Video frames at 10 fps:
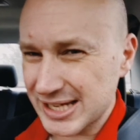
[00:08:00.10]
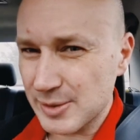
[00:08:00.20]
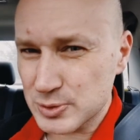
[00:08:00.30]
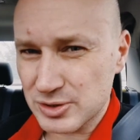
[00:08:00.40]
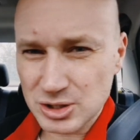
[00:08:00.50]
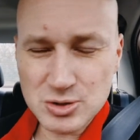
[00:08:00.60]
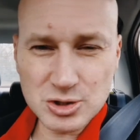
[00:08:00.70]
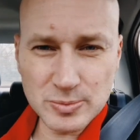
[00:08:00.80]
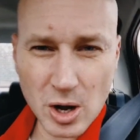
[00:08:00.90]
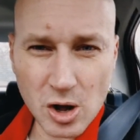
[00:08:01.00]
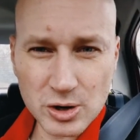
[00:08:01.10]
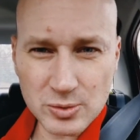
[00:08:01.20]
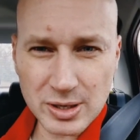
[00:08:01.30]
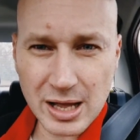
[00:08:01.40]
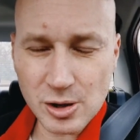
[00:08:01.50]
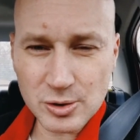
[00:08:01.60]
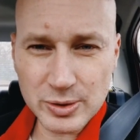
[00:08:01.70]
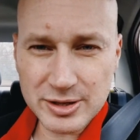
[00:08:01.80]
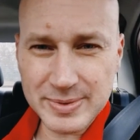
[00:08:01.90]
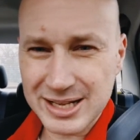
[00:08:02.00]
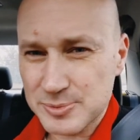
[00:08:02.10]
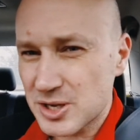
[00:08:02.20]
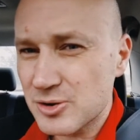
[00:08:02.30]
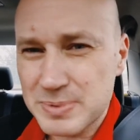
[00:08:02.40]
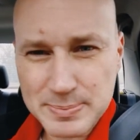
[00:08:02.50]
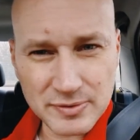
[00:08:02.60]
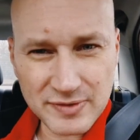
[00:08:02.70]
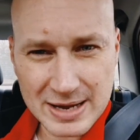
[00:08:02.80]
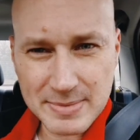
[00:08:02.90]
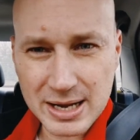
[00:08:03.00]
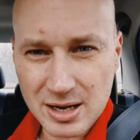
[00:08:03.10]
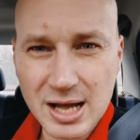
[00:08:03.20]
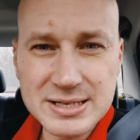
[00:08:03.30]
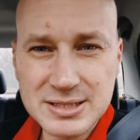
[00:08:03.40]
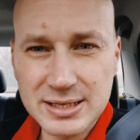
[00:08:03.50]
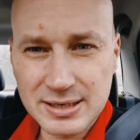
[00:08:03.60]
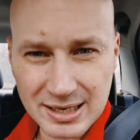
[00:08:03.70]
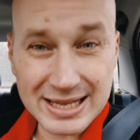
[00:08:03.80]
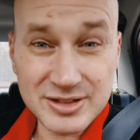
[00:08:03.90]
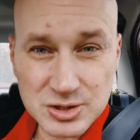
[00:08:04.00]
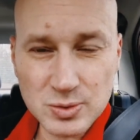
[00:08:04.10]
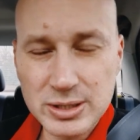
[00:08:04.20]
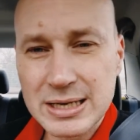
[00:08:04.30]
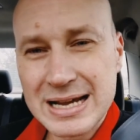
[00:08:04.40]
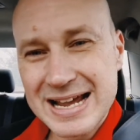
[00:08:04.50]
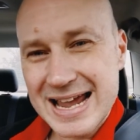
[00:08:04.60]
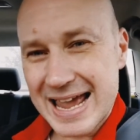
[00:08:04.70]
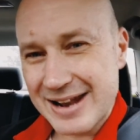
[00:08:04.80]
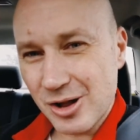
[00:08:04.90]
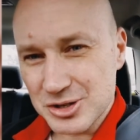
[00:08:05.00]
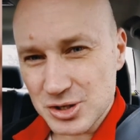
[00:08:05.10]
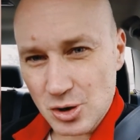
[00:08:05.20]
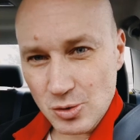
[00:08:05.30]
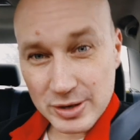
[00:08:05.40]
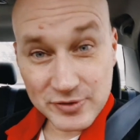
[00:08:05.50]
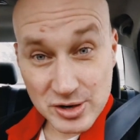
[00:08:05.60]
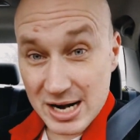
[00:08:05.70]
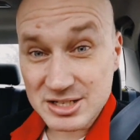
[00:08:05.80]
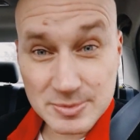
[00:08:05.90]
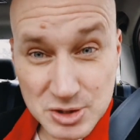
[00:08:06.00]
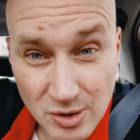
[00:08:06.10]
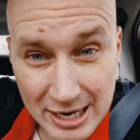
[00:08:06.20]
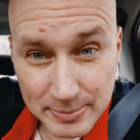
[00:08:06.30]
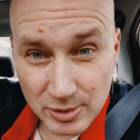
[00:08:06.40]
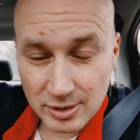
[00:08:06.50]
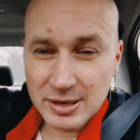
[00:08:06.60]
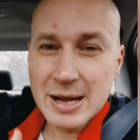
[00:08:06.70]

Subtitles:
helps with the YouTube algorithm, and helps other people find my content like this one. And also, if you're not a subscriber,